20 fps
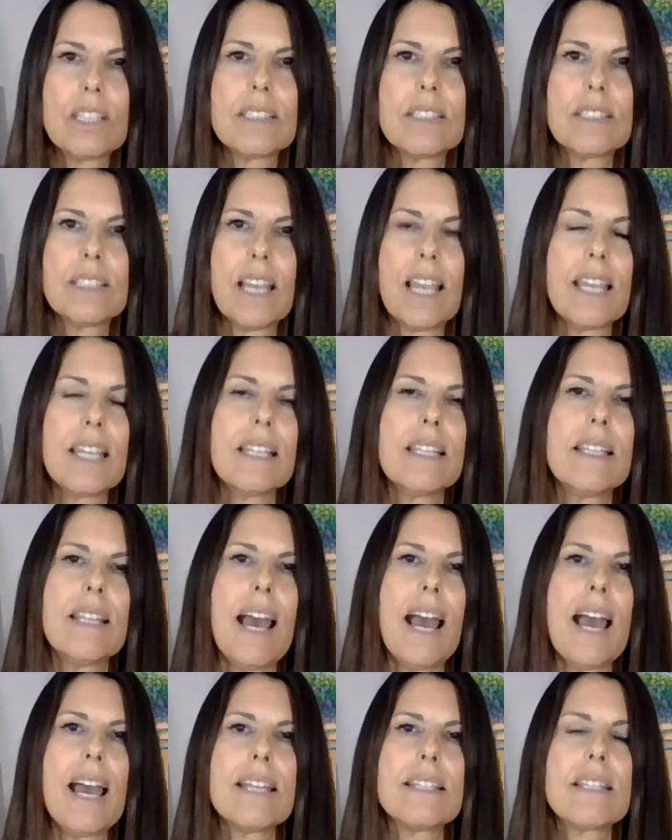saying
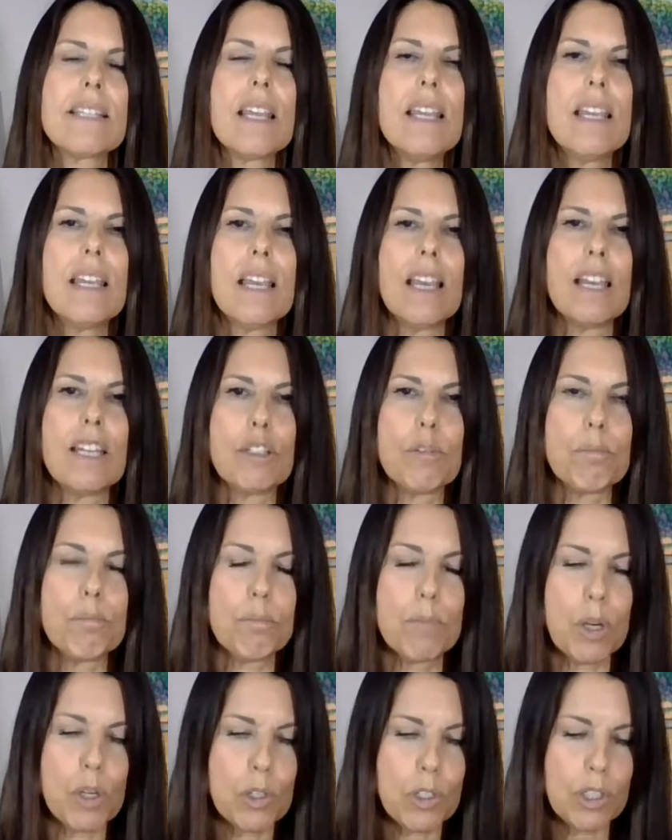that an
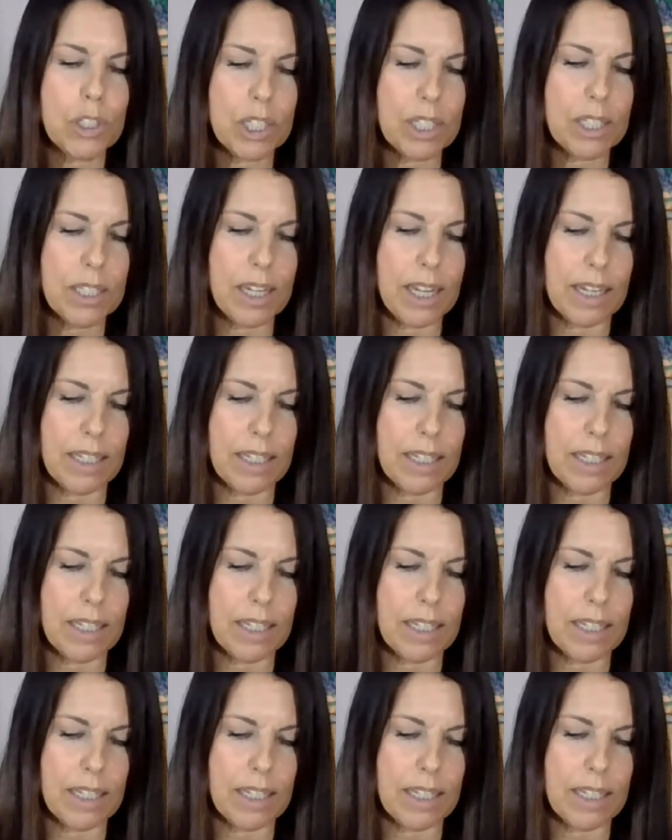emotion,